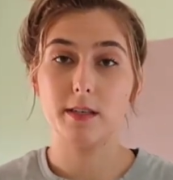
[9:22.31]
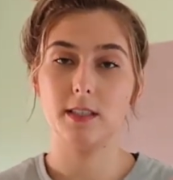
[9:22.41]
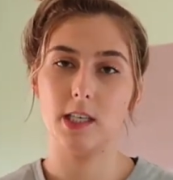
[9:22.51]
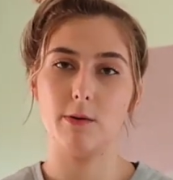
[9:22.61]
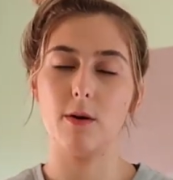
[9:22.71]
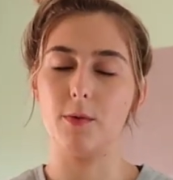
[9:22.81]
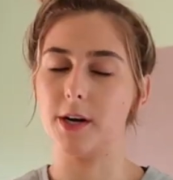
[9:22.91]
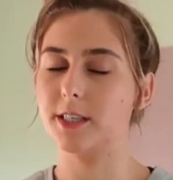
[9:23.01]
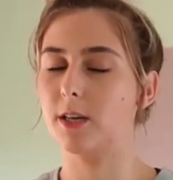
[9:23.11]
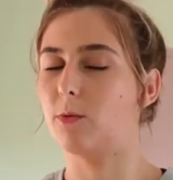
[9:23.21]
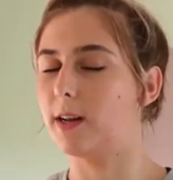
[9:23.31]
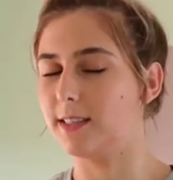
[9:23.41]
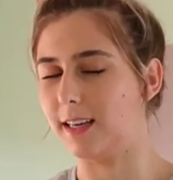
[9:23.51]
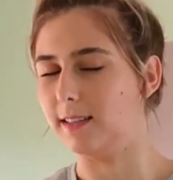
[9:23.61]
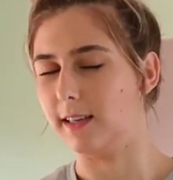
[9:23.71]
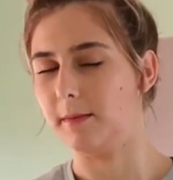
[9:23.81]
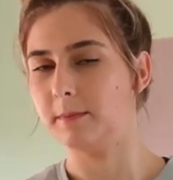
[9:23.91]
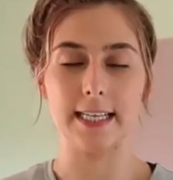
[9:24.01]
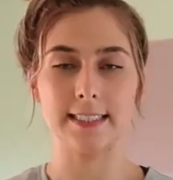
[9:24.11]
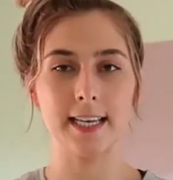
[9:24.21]
and see what works and what doesn't.
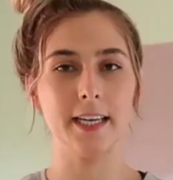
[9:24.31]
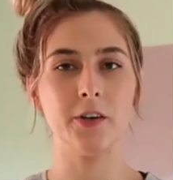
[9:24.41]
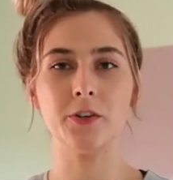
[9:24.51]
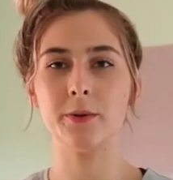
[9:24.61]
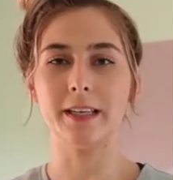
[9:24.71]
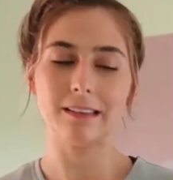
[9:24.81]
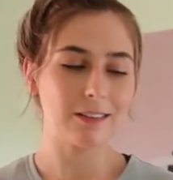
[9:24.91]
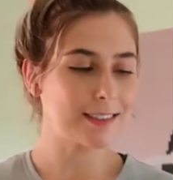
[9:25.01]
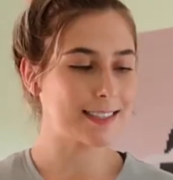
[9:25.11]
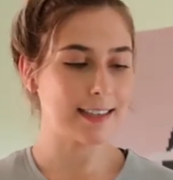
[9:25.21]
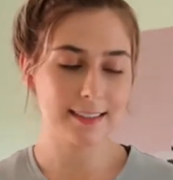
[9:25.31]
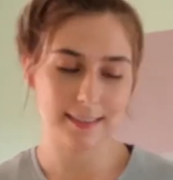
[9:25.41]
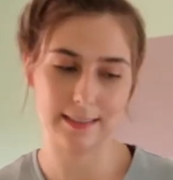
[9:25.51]
It's like you're doing little science